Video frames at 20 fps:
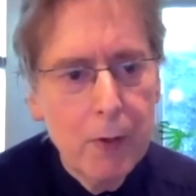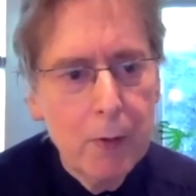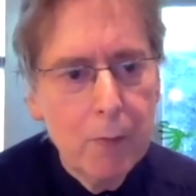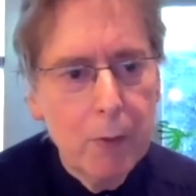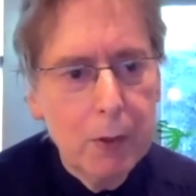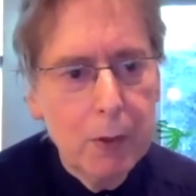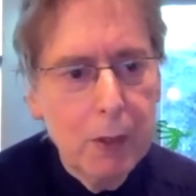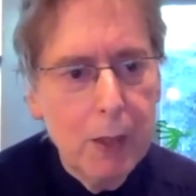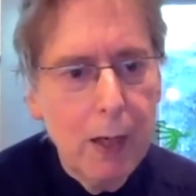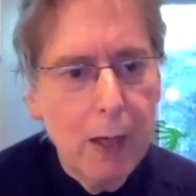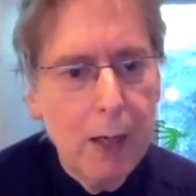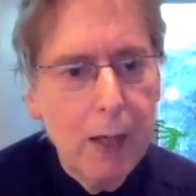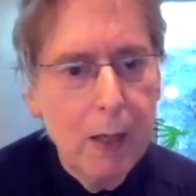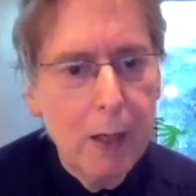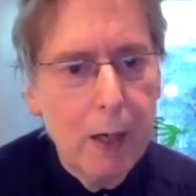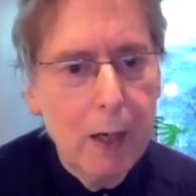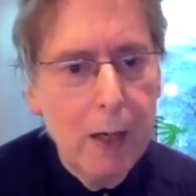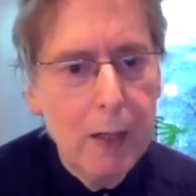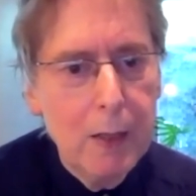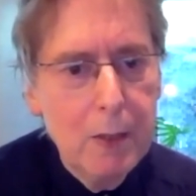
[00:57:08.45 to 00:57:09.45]
But the
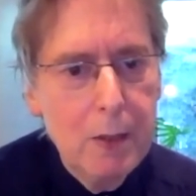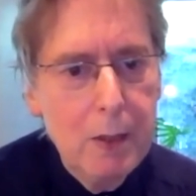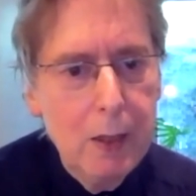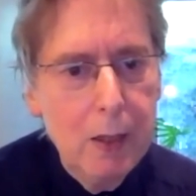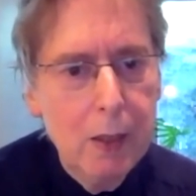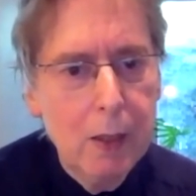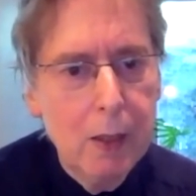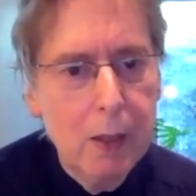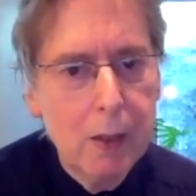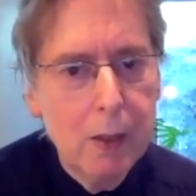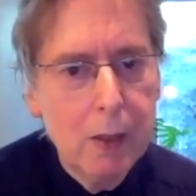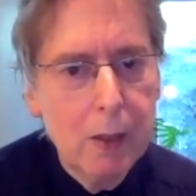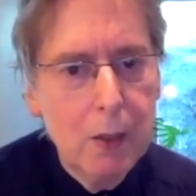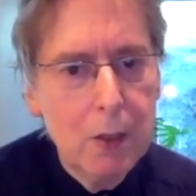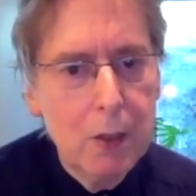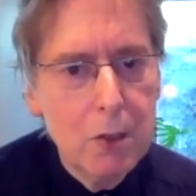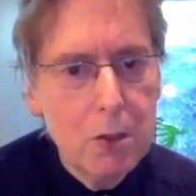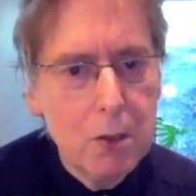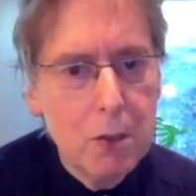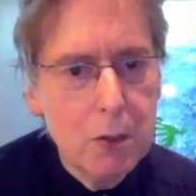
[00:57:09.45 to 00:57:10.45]
idea
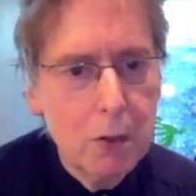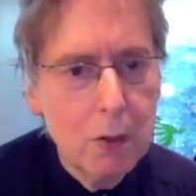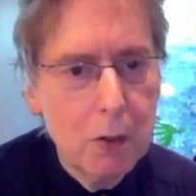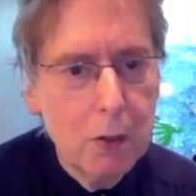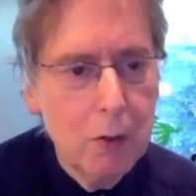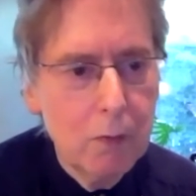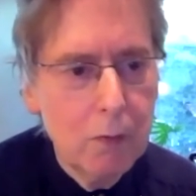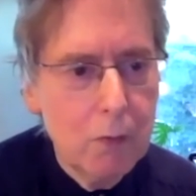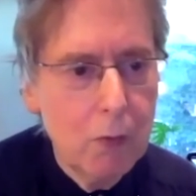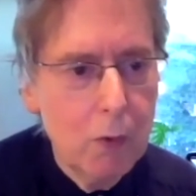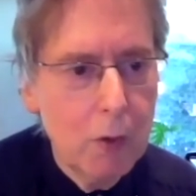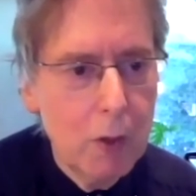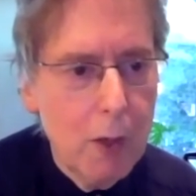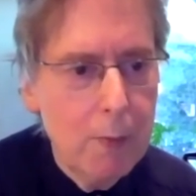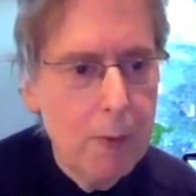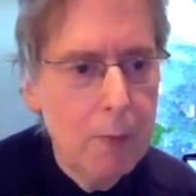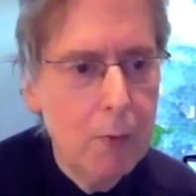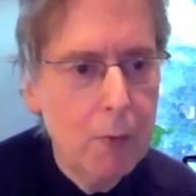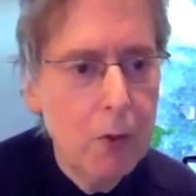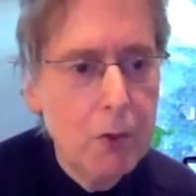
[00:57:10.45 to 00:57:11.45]
is, of course, I
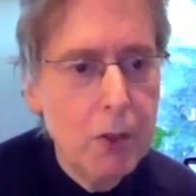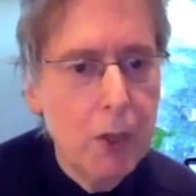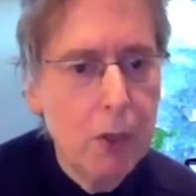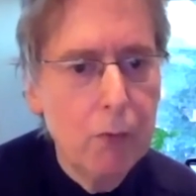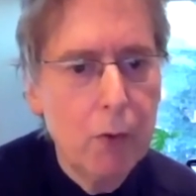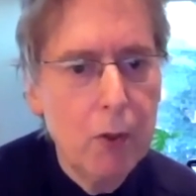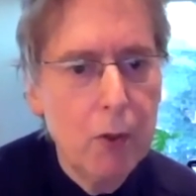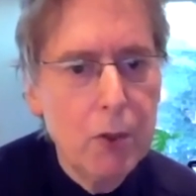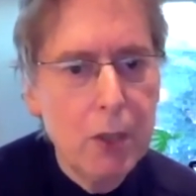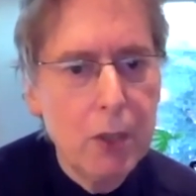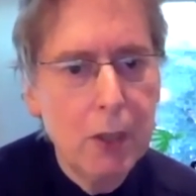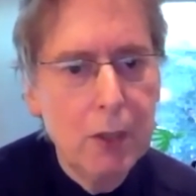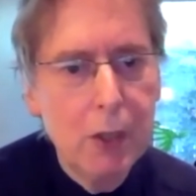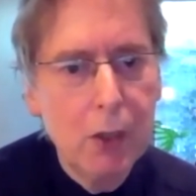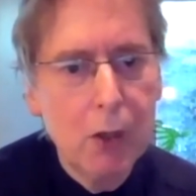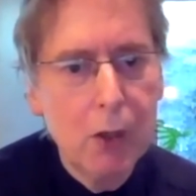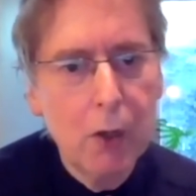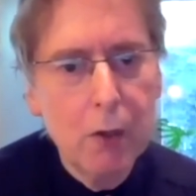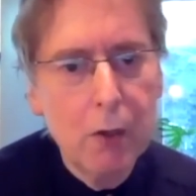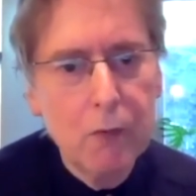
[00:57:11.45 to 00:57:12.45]
mean, Mozart once said the
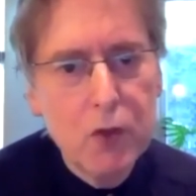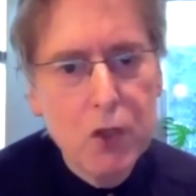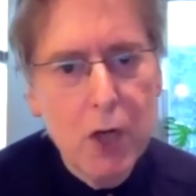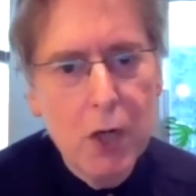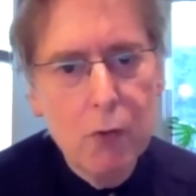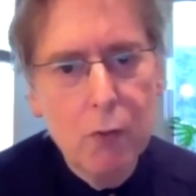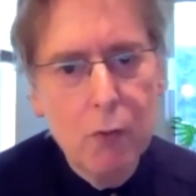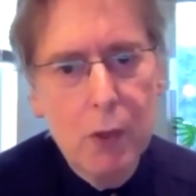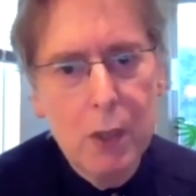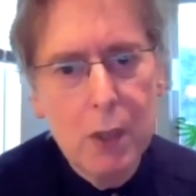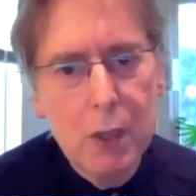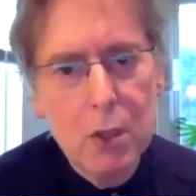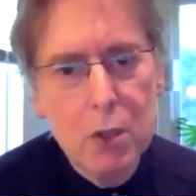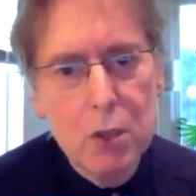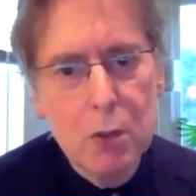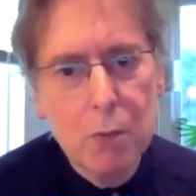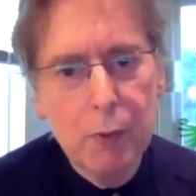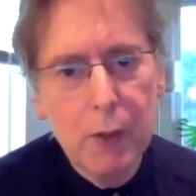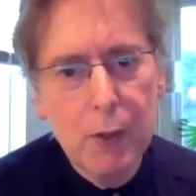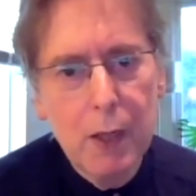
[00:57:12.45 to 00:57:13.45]
art of sight reading is
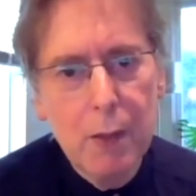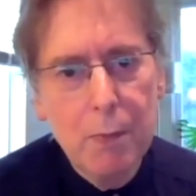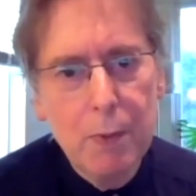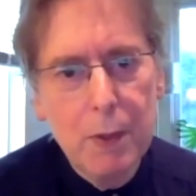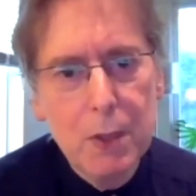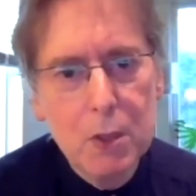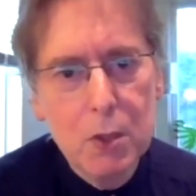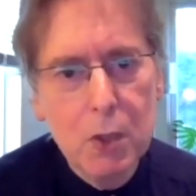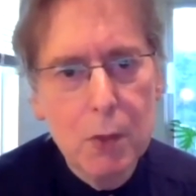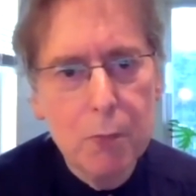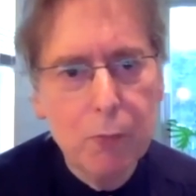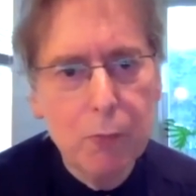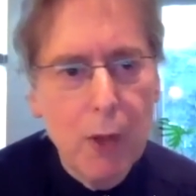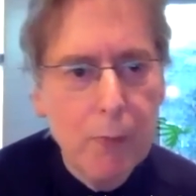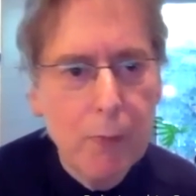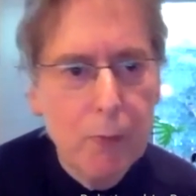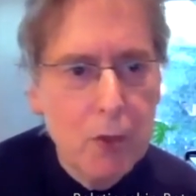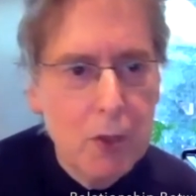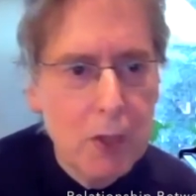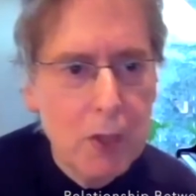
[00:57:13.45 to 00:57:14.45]
to play a piece of the
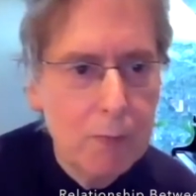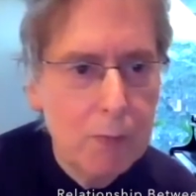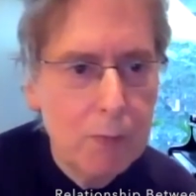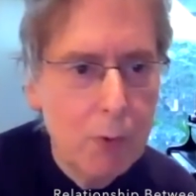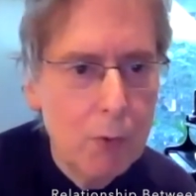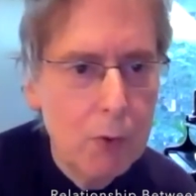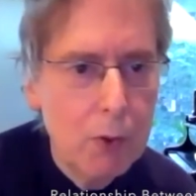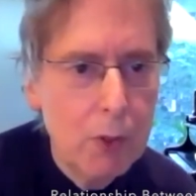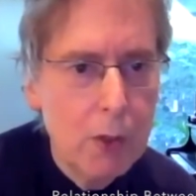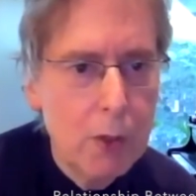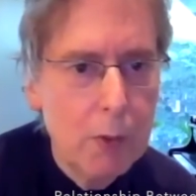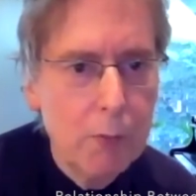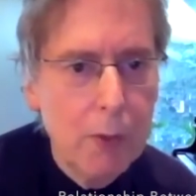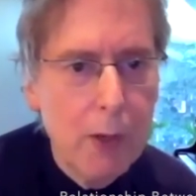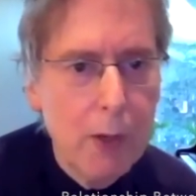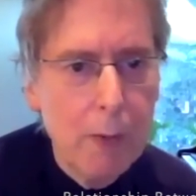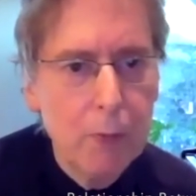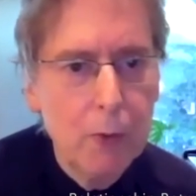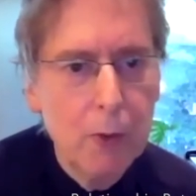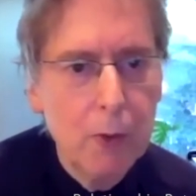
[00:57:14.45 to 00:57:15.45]
proper tempo and then the
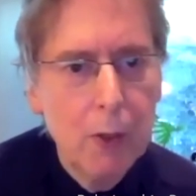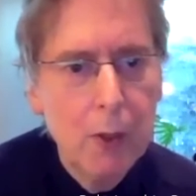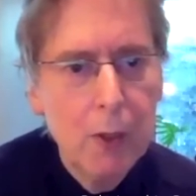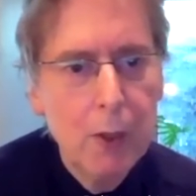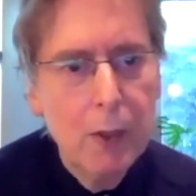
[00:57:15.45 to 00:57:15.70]
proper